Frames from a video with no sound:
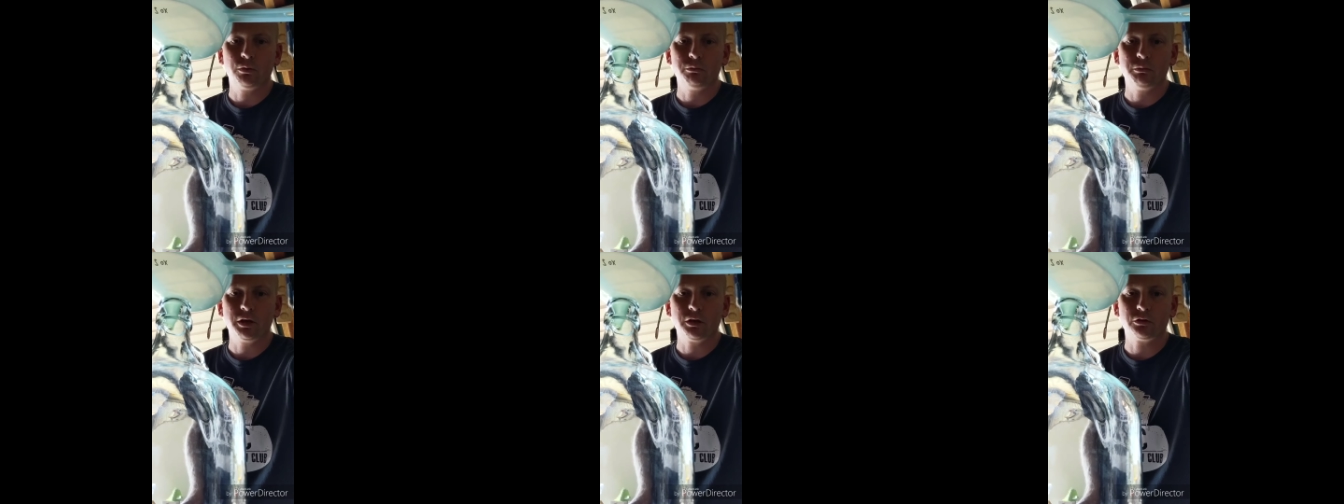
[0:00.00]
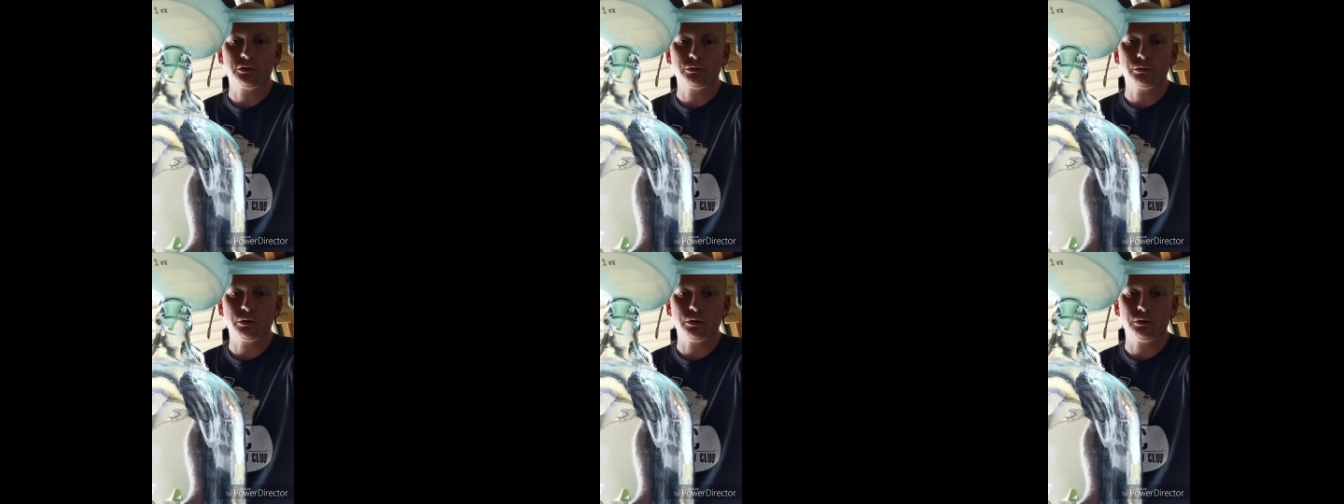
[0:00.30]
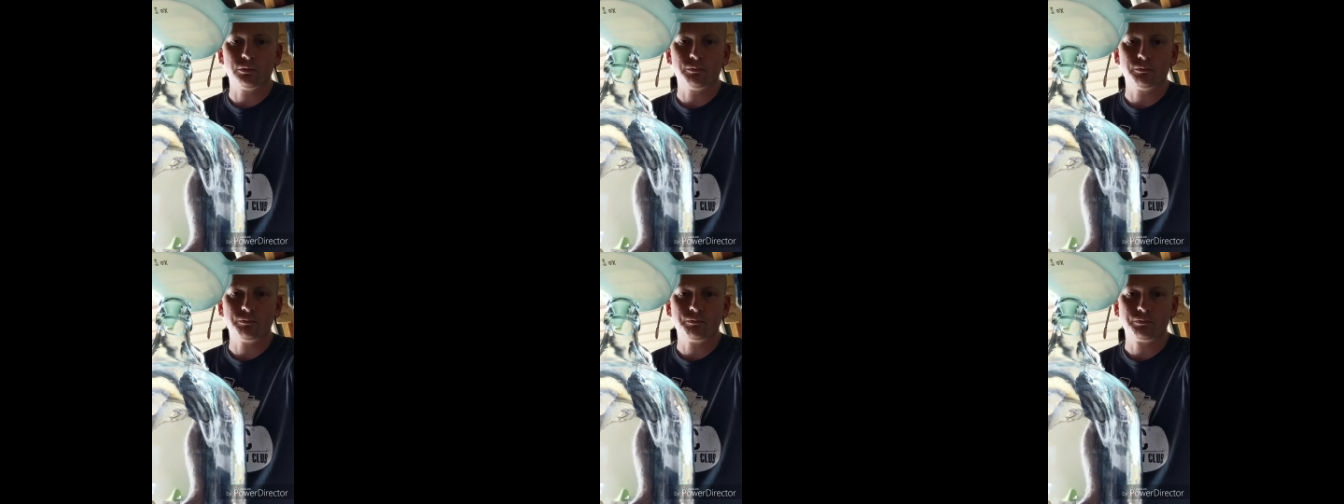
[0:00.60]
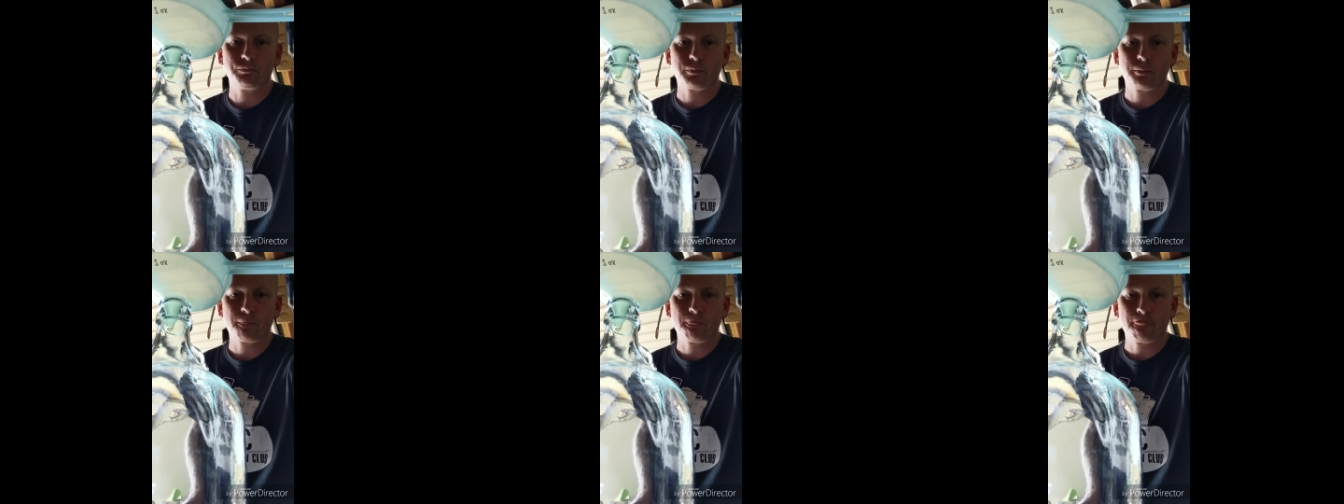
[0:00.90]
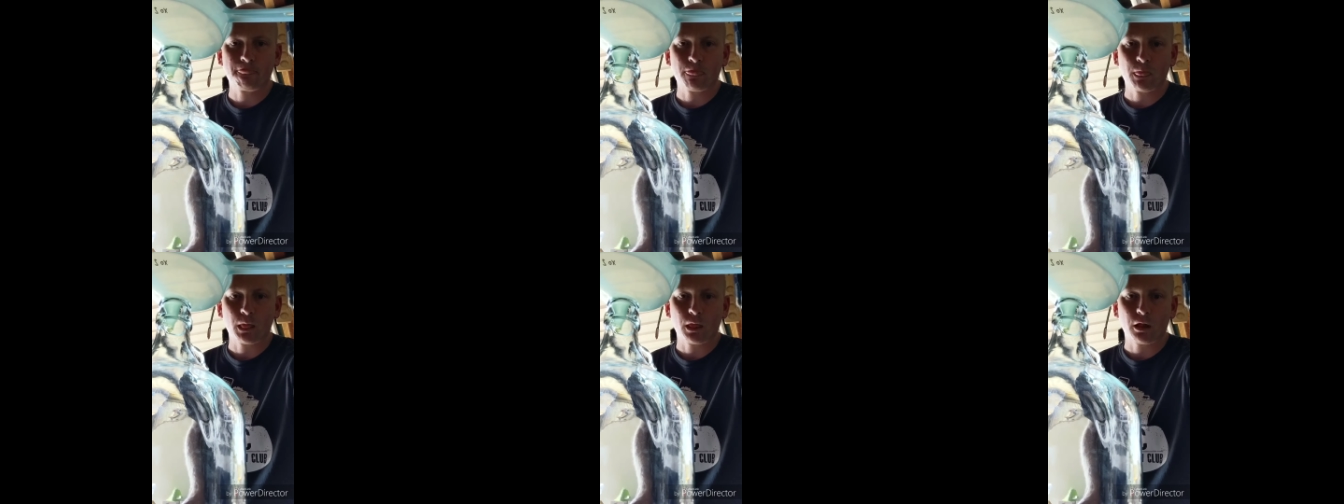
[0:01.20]
help it mix through.
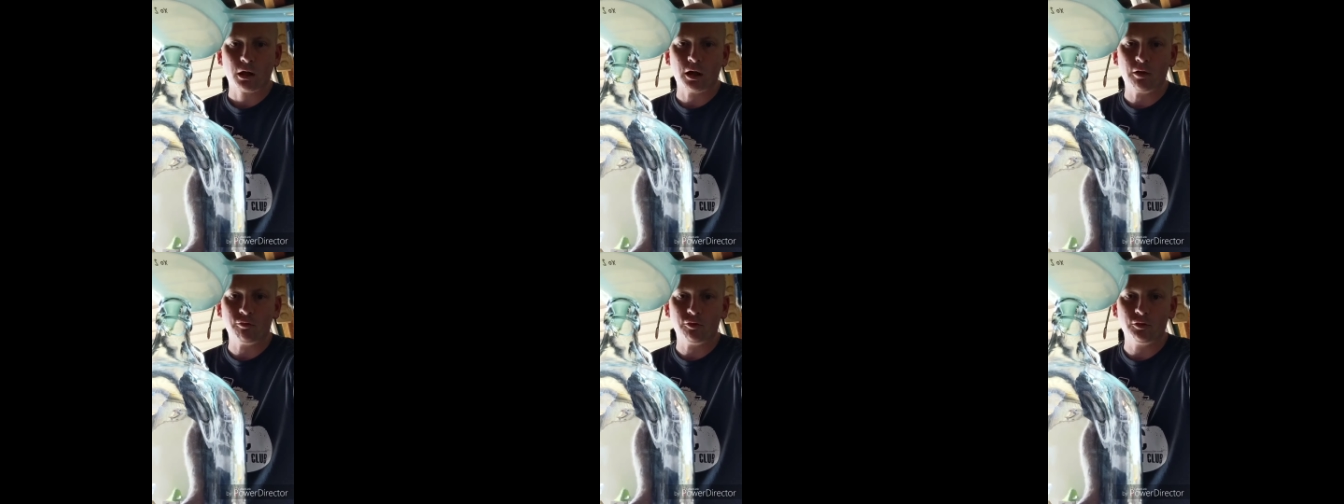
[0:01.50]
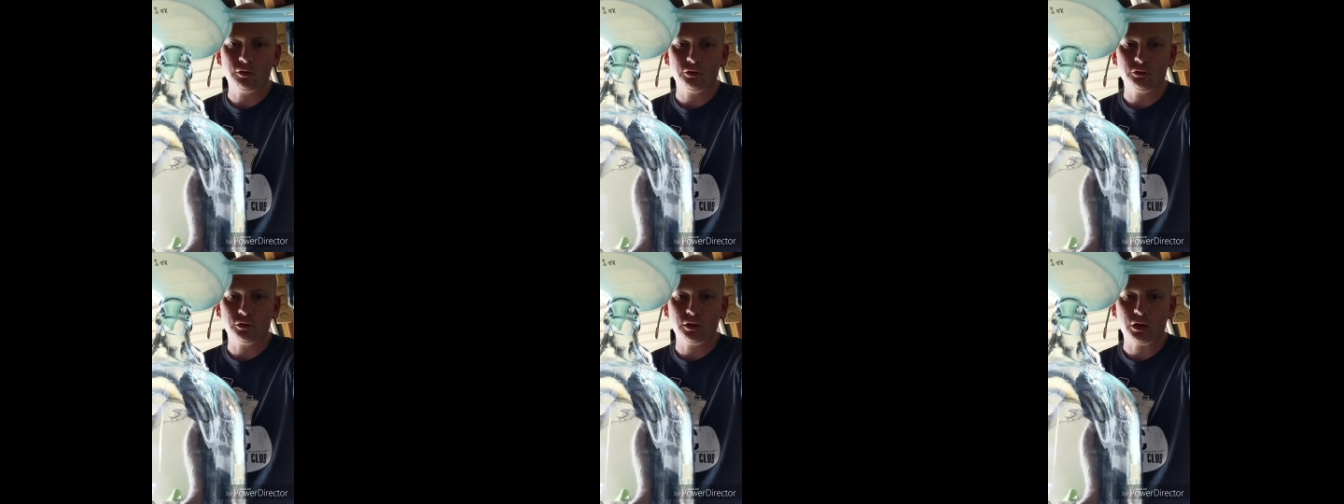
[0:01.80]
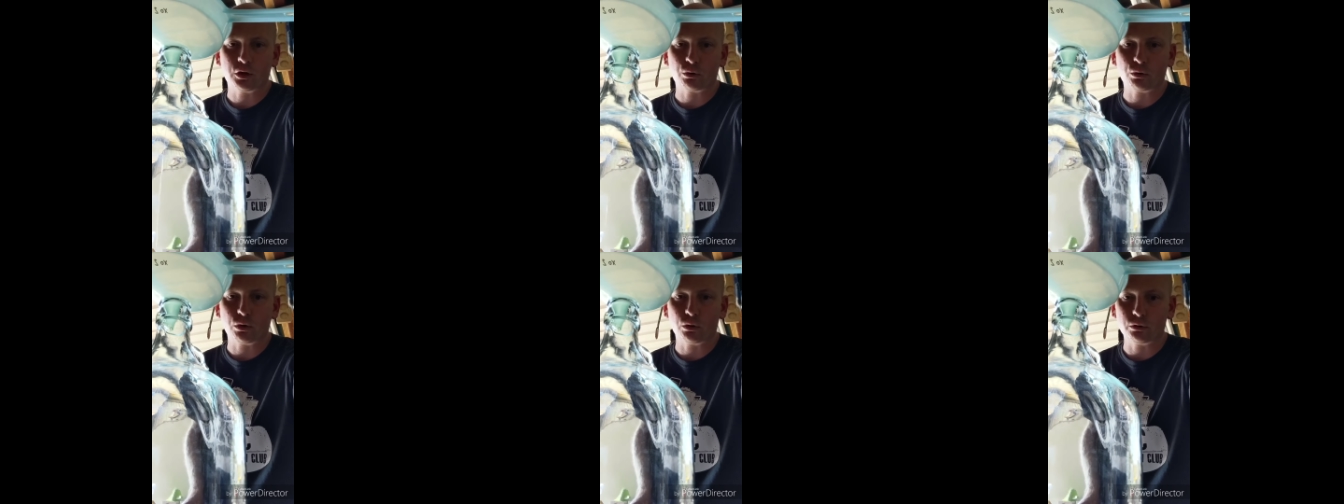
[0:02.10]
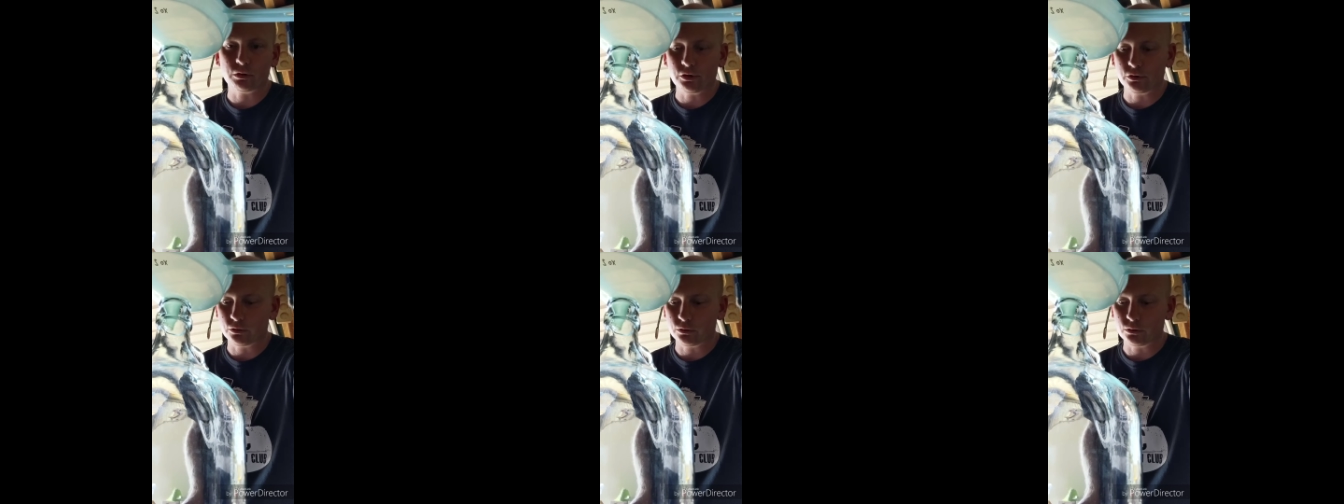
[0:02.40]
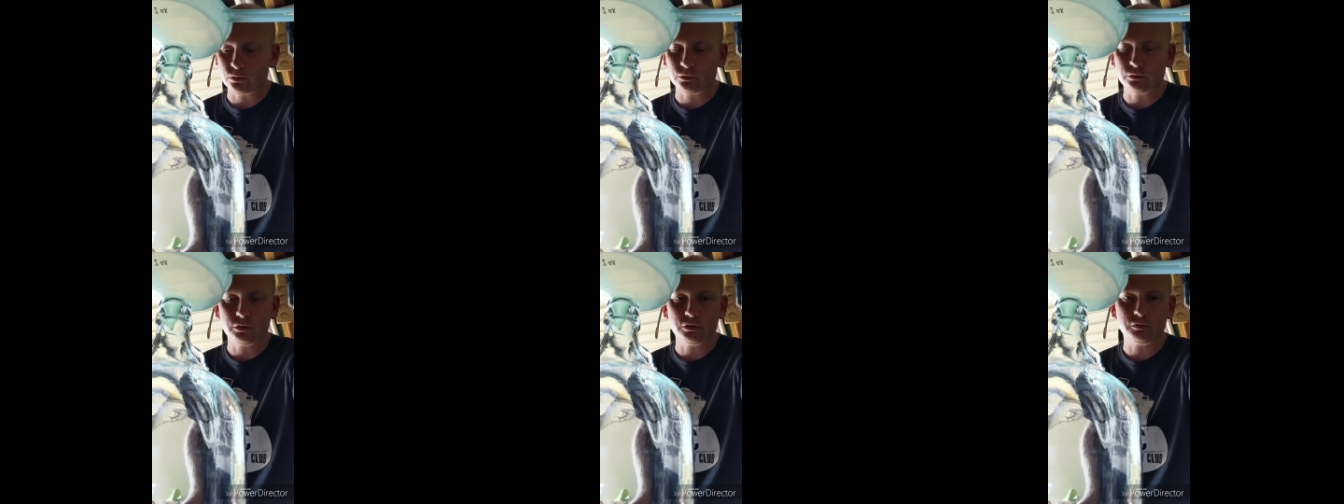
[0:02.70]
Hopefully the sound quality is
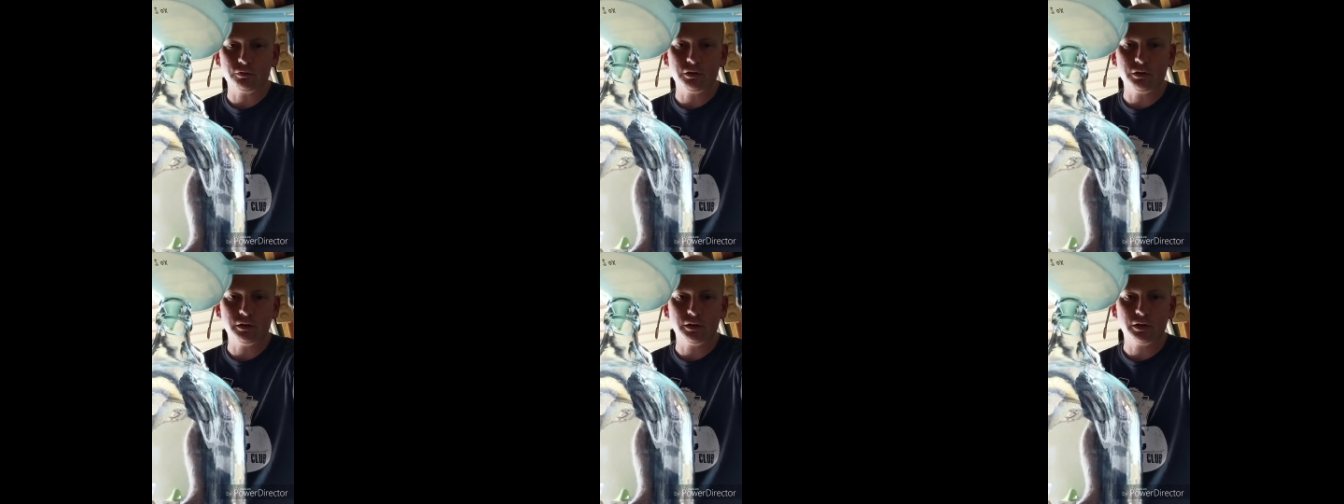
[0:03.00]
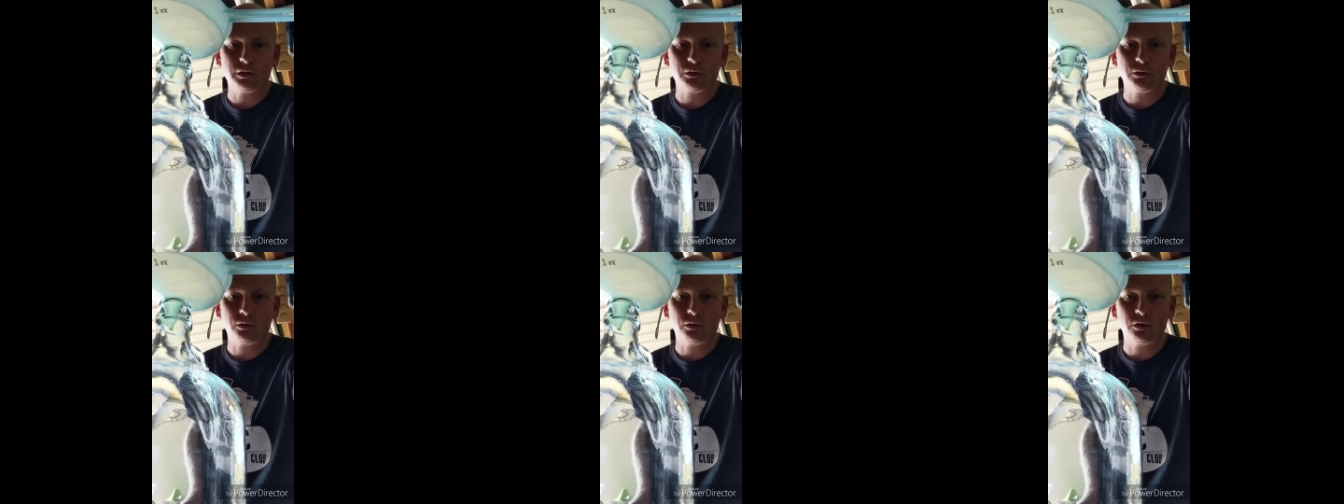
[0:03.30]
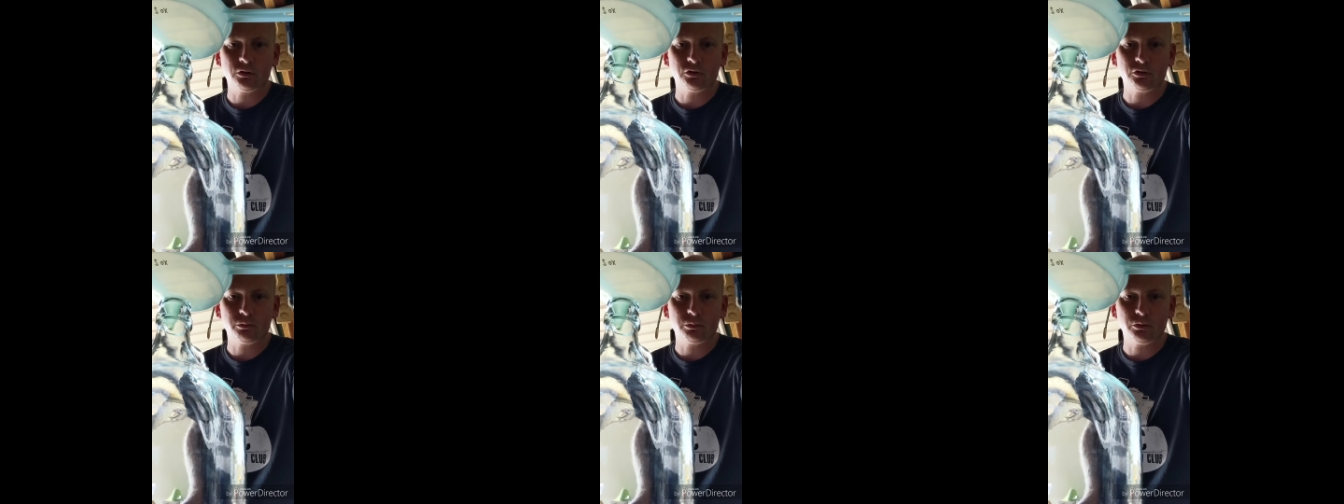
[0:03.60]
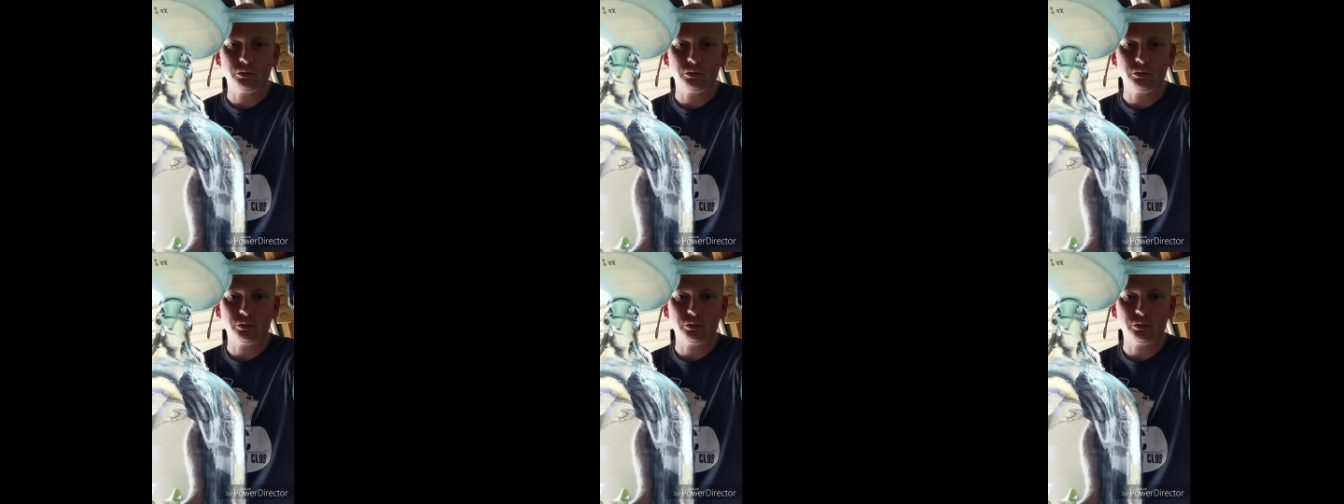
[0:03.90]
good on this video, guys.